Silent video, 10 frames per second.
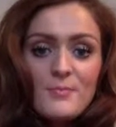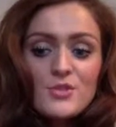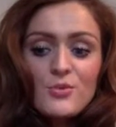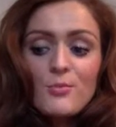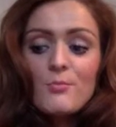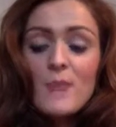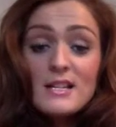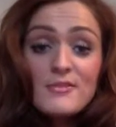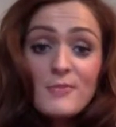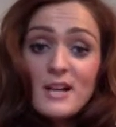So
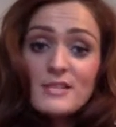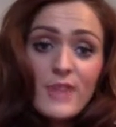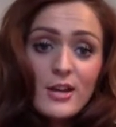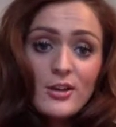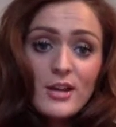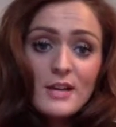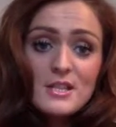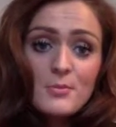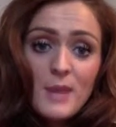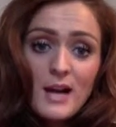massive, massive thank you again
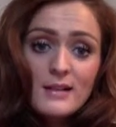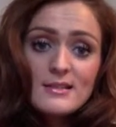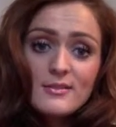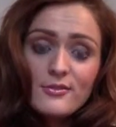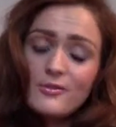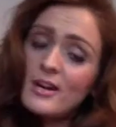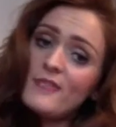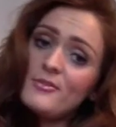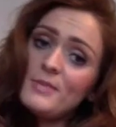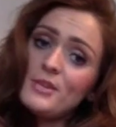to the band for
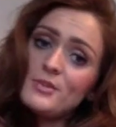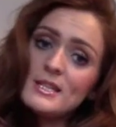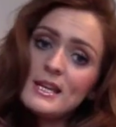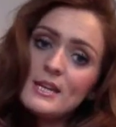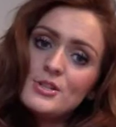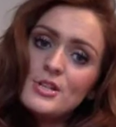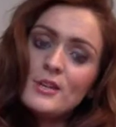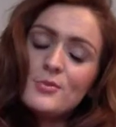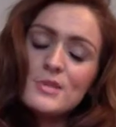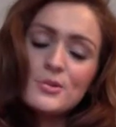having me on stage.
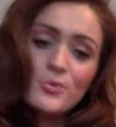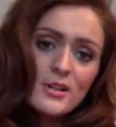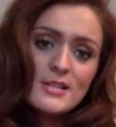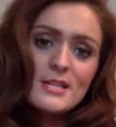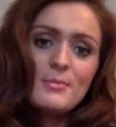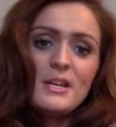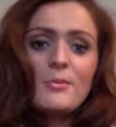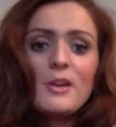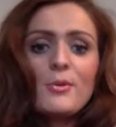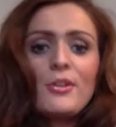It was an honour to be up
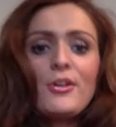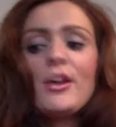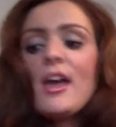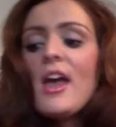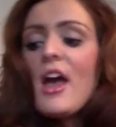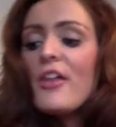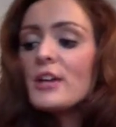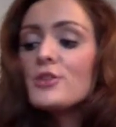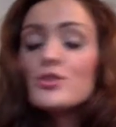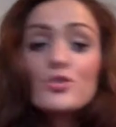there with you.
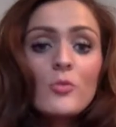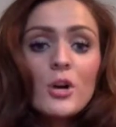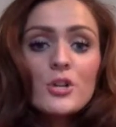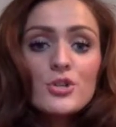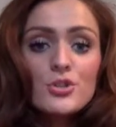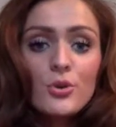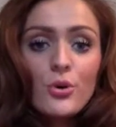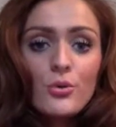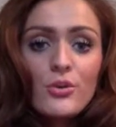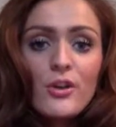Thank you so much to
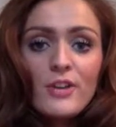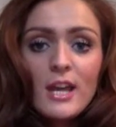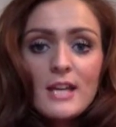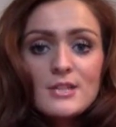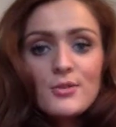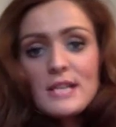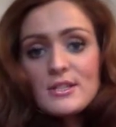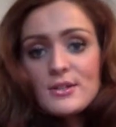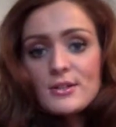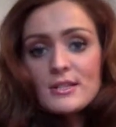all the lovely guests who
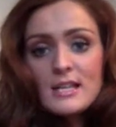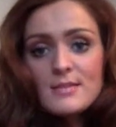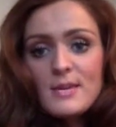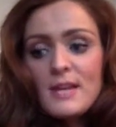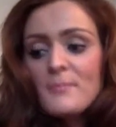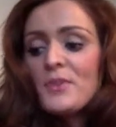entertained me,